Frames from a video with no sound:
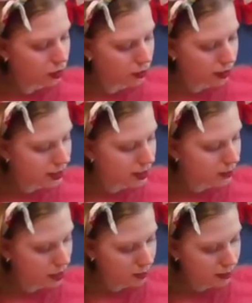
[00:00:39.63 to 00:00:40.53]
included
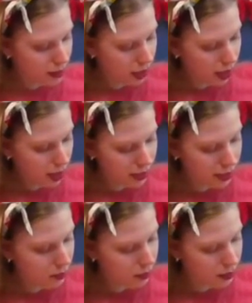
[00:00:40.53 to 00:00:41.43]
symptoms, and
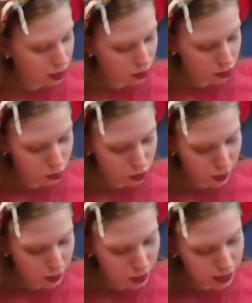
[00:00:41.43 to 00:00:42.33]
symptoms include
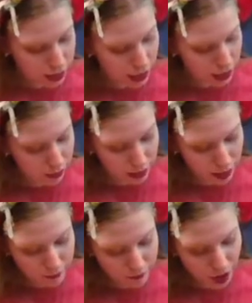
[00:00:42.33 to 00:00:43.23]
tremors,
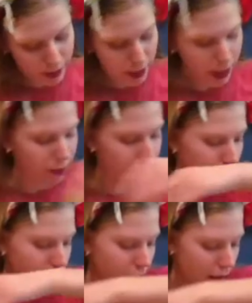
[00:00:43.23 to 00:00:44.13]
diarrhea, vomiting,
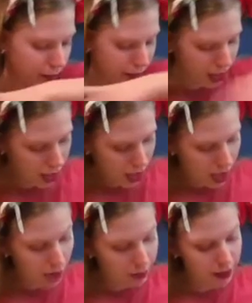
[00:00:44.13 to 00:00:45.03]
blue gums,
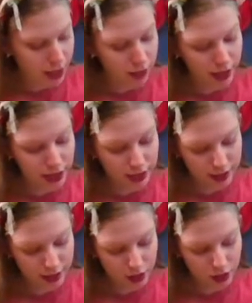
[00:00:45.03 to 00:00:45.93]
hypersalivating,
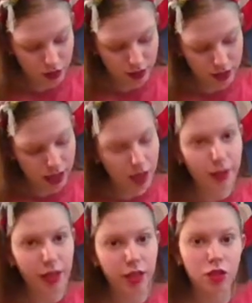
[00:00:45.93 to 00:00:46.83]
seizures,
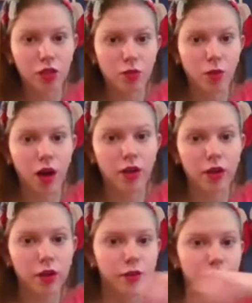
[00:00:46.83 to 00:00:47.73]
inability to walk,
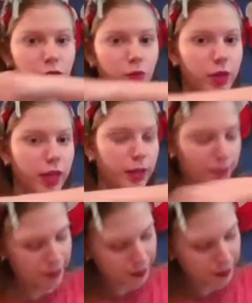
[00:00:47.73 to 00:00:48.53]
drooling,